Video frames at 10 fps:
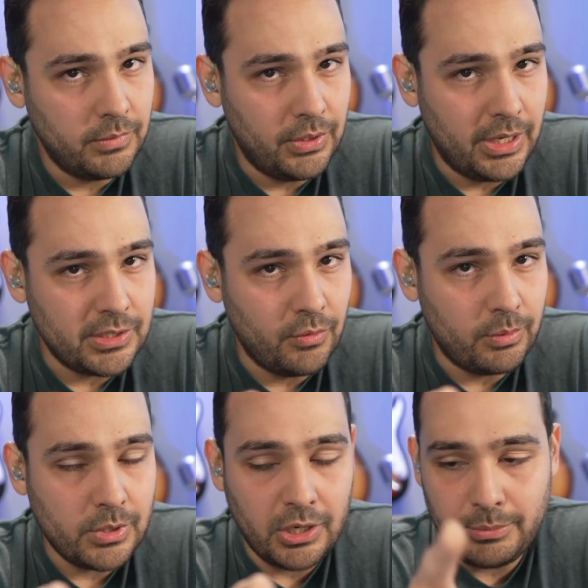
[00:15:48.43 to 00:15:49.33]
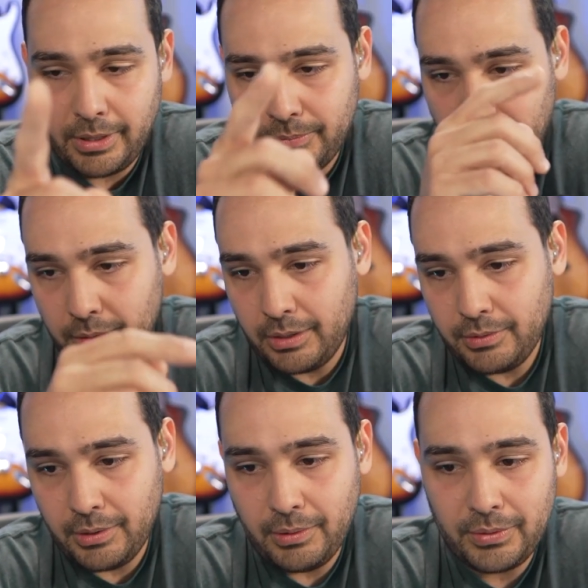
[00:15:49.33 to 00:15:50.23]
You guys know what I'm talking about.
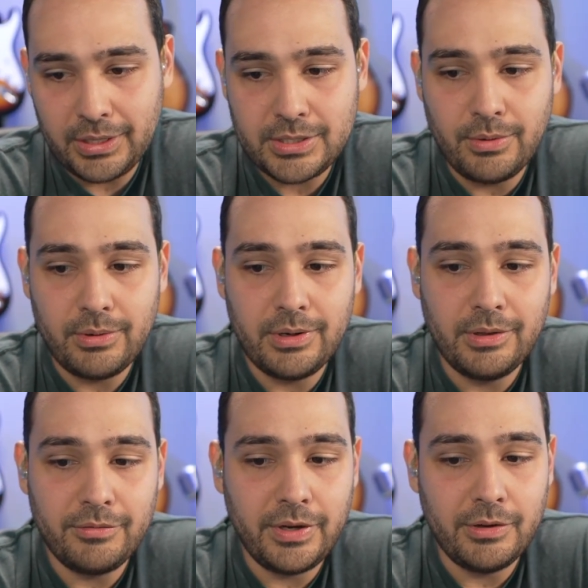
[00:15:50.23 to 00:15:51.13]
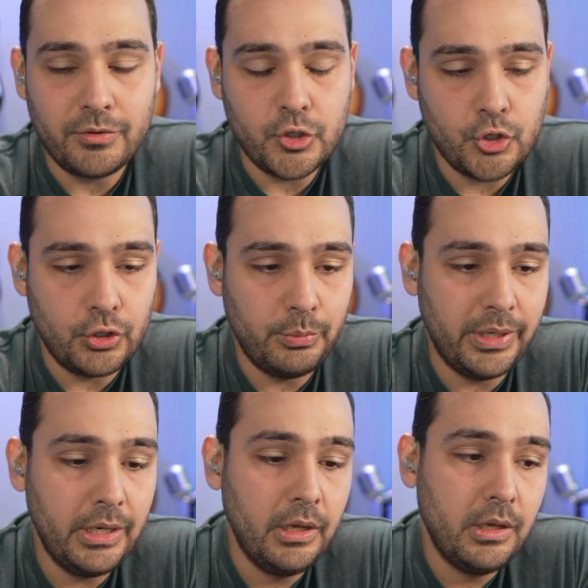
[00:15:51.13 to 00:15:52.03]
I'll, I'll get to it in another video for sure,
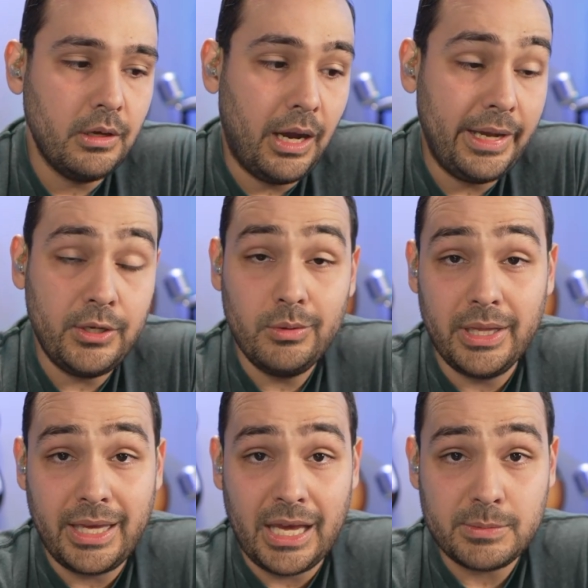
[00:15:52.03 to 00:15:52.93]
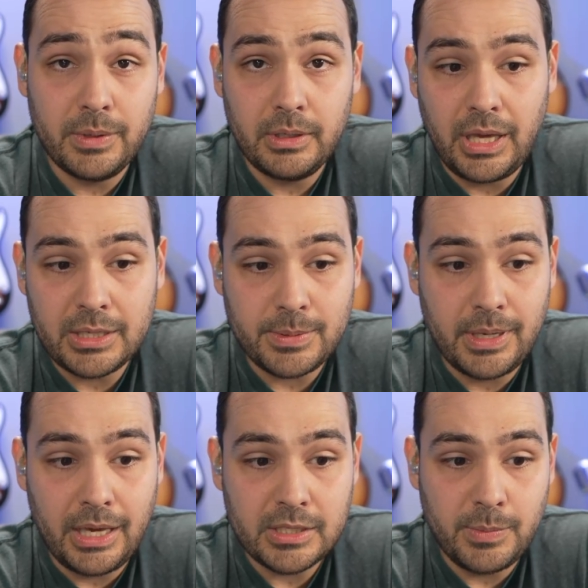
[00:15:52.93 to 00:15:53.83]
but I do like Kaspa. Kaspa
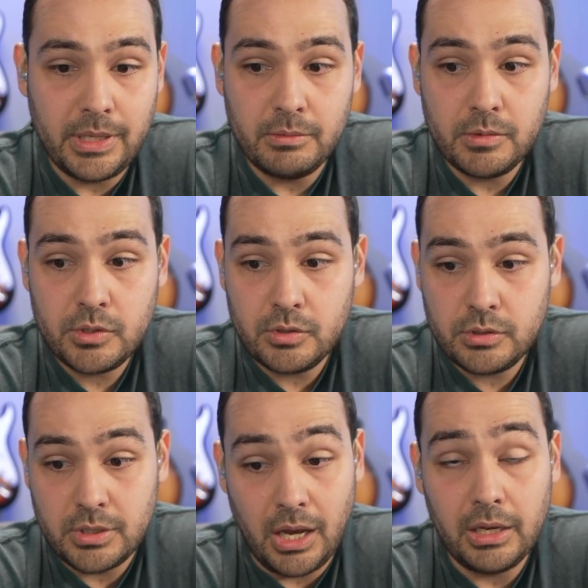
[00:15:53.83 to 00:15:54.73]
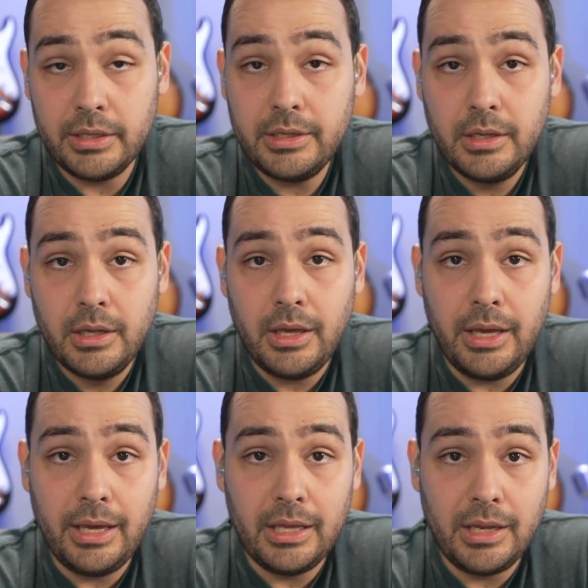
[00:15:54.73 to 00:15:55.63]
has been solid
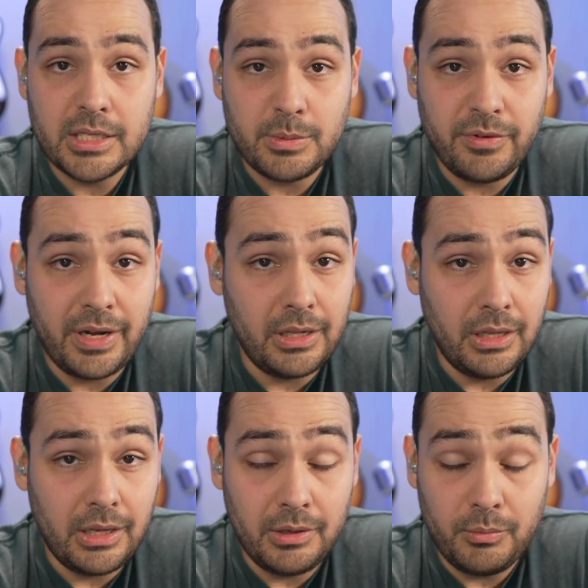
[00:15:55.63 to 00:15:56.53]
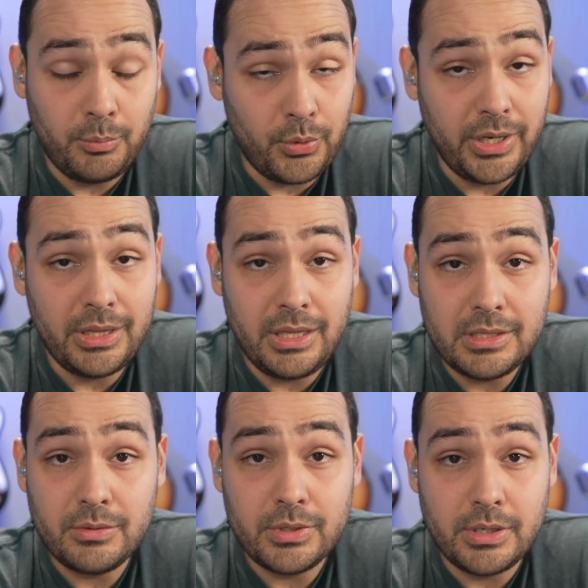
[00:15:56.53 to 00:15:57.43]
and has provided a lot of pretty
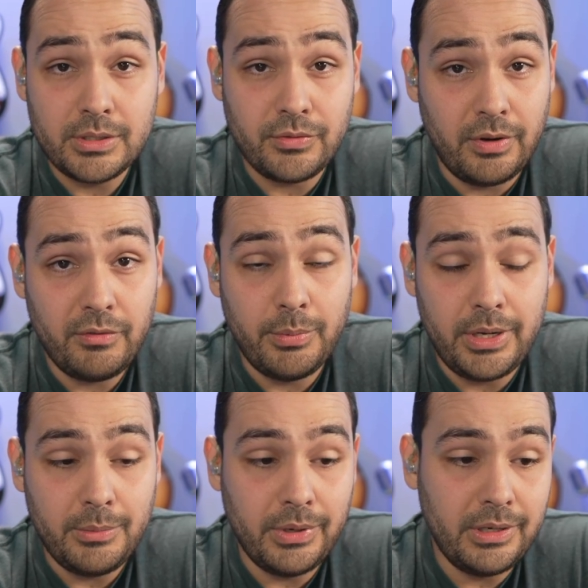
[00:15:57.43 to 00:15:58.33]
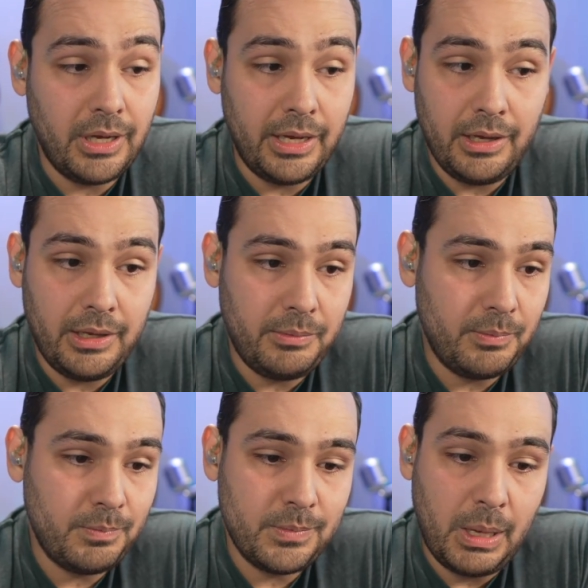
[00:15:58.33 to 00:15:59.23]
decent returns for everybody, but I, I,
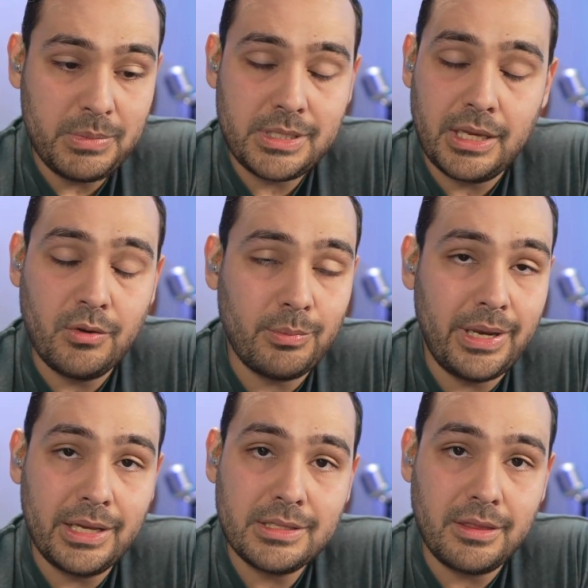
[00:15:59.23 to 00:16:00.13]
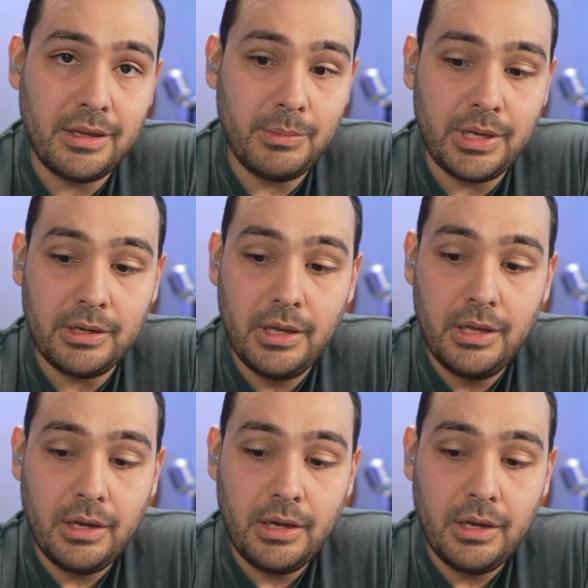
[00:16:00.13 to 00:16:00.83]
I'm sticking with my Nexa thing, man.